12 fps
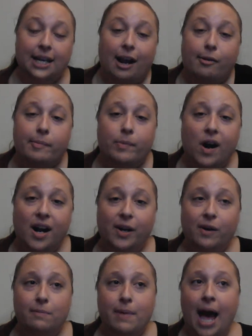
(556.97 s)
remember
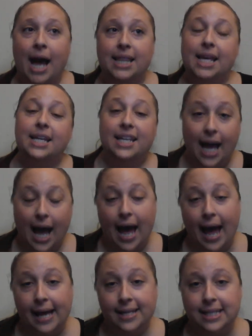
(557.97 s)
arguing back that
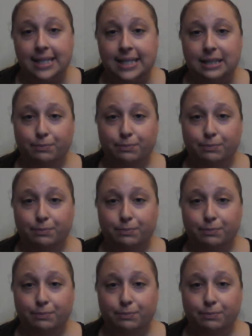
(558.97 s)
yes,